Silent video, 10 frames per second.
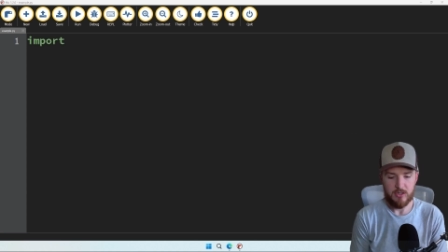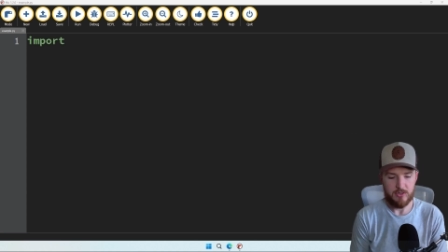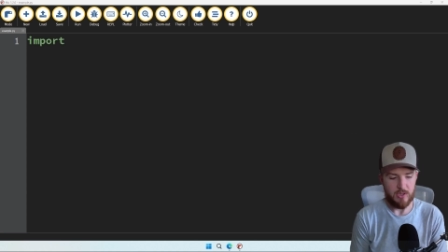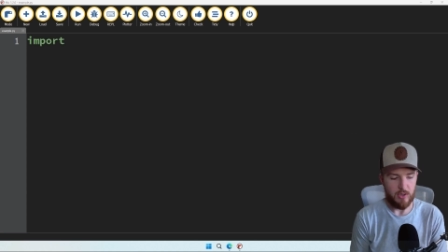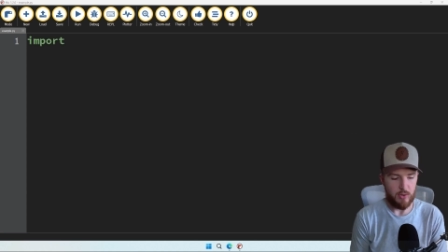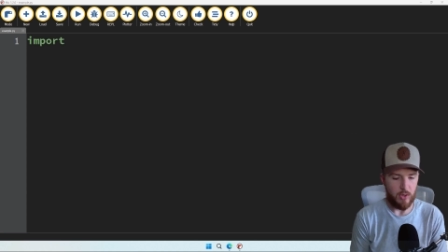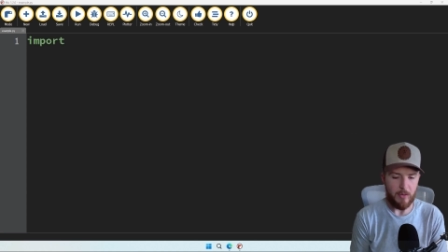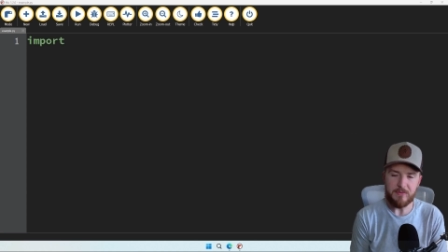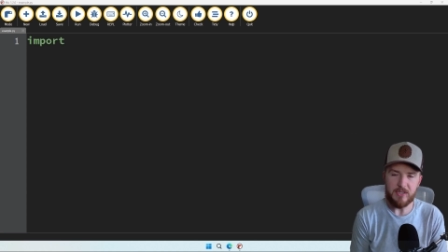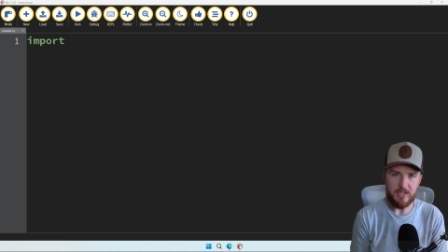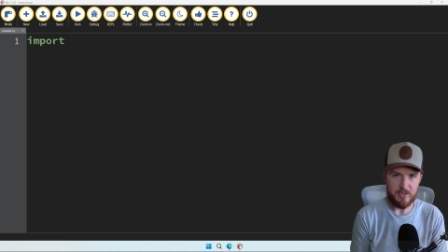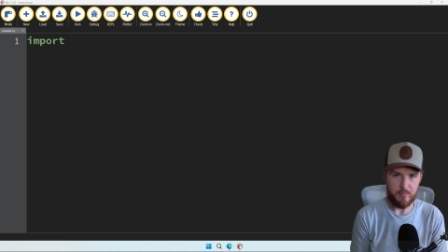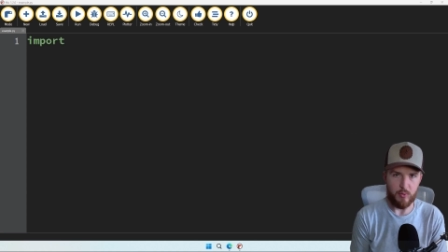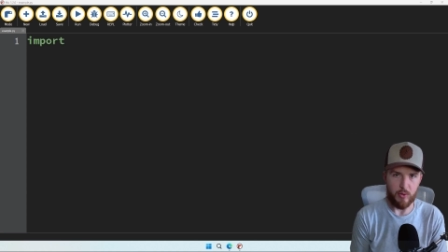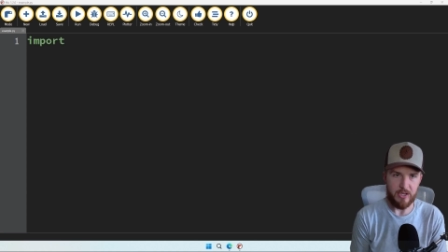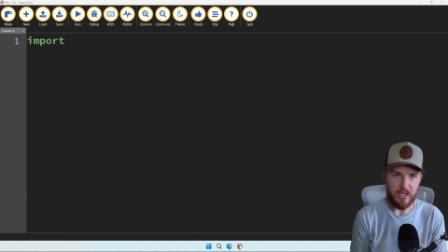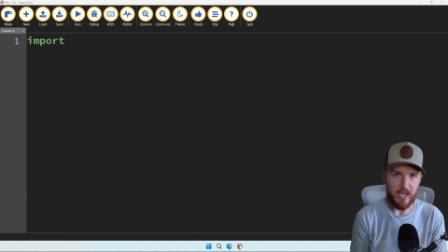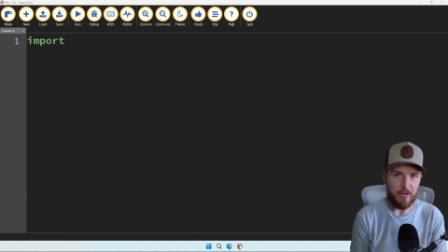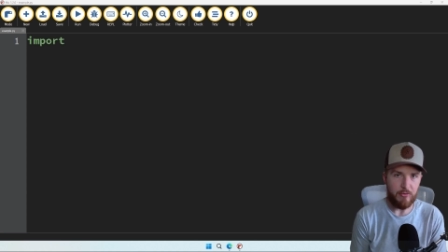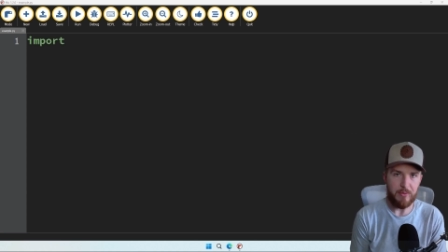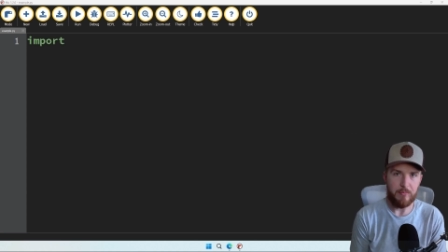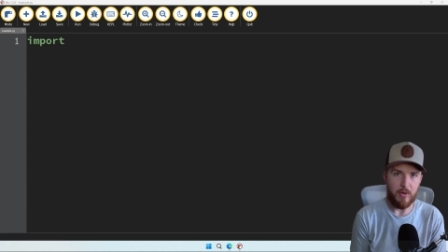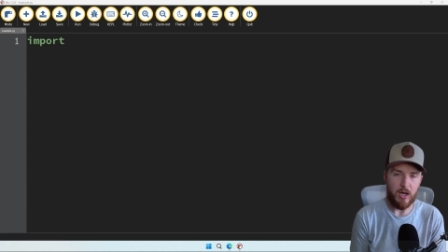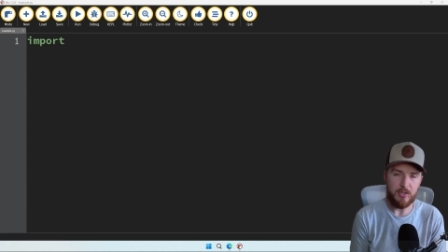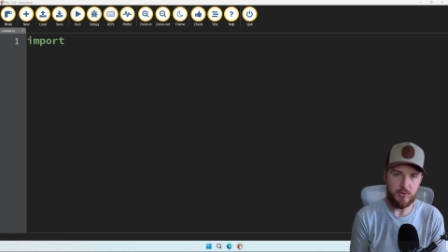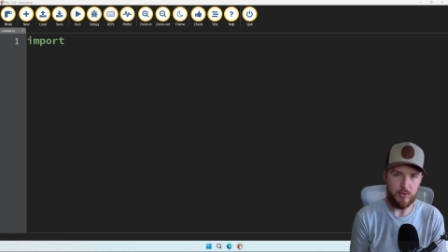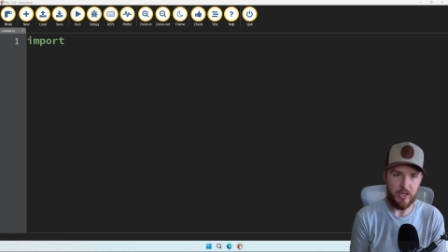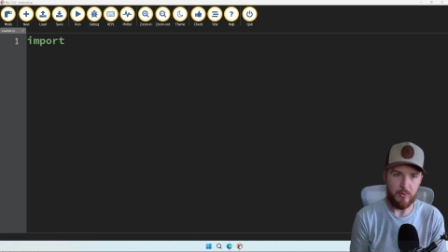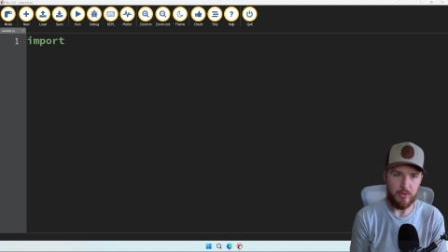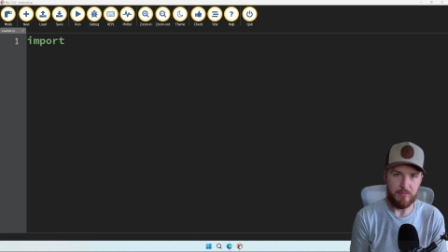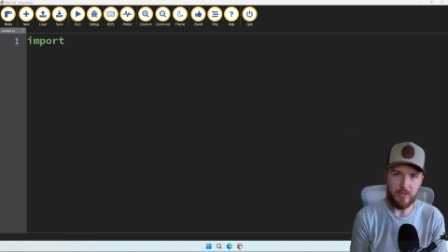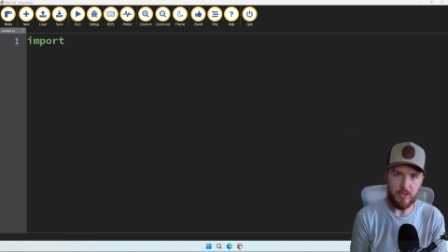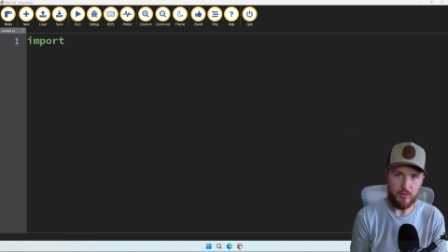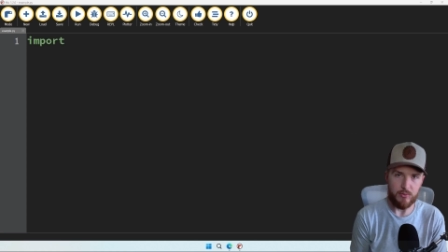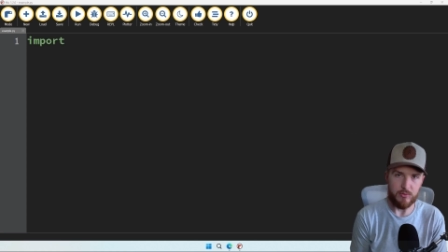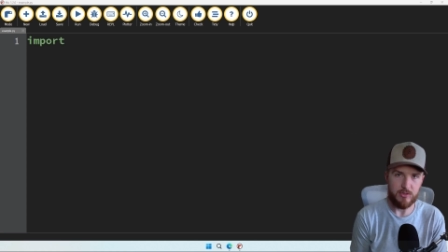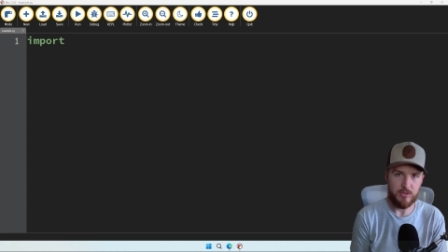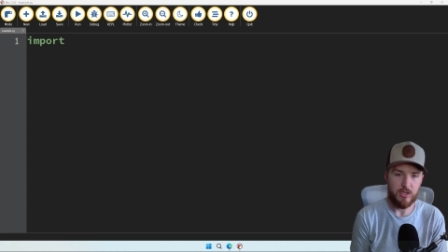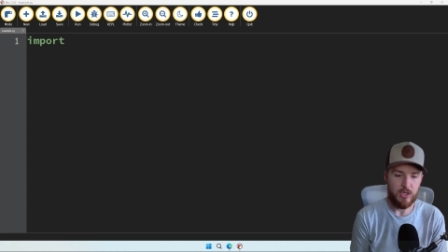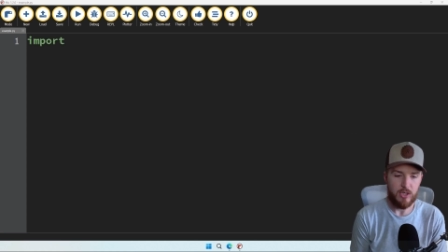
So up to this point, every module that we've used